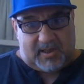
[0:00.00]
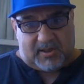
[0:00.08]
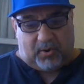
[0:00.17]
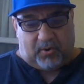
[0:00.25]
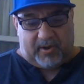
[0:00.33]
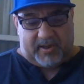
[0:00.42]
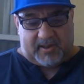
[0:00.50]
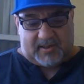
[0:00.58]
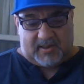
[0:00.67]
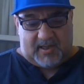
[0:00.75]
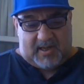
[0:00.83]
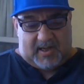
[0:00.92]
the tortoise
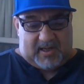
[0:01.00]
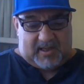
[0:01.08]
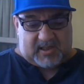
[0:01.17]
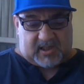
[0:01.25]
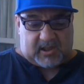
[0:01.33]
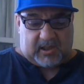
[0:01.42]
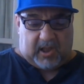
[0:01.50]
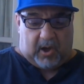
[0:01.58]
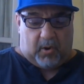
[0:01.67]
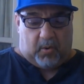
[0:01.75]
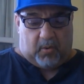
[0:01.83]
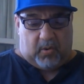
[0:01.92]
is
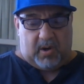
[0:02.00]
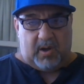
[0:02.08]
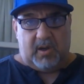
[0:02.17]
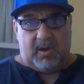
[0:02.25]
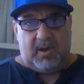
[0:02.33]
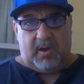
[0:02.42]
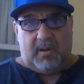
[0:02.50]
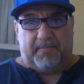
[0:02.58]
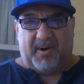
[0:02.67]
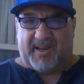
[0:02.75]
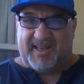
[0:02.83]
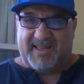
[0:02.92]
slow
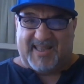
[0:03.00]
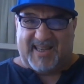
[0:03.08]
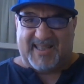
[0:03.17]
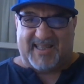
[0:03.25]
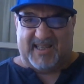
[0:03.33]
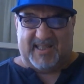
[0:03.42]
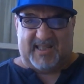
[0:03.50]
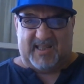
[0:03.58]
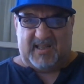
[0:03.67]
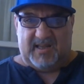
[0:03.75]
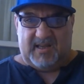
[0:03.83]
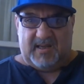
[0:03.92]
but consistent.
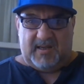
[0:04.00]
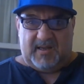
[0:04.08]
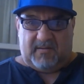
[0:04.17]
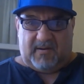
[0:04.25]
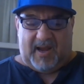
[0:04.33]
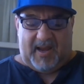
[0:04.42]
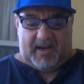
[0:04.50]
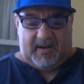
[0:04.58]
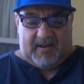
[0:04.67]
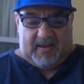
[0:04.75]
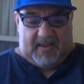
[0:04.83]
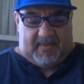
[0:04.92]
right?
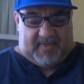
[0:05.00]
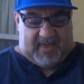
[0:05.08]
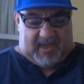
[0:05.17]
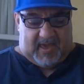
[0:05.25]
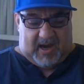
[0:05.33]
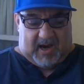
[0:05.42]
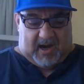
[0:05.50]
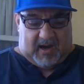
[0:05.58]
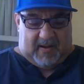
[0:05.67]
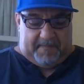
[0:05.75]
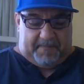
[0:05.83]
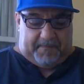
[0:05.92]
The
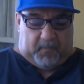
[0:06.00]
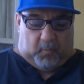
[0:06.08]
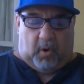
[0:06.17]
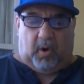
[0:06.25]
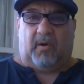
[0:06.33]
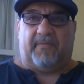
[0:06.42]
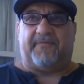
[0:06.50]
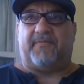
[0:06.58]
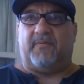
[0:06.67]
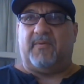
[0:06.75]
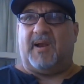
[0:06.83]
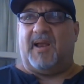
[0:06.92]
wolf,
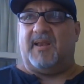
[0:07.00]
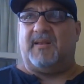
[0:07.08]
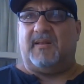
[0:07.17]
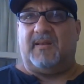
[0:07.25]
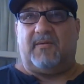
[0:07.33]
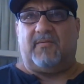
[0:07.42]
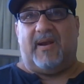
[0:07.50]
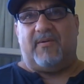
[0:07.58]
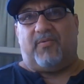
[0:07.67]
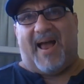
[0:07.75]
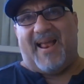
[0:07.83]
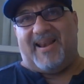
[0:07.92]
right? Little Red
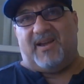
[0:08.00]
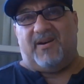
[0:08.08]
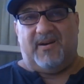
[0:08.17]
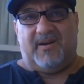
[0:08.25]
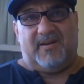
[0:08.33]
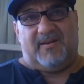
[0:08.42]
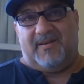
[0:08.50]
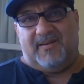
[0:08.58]
Riding Hood.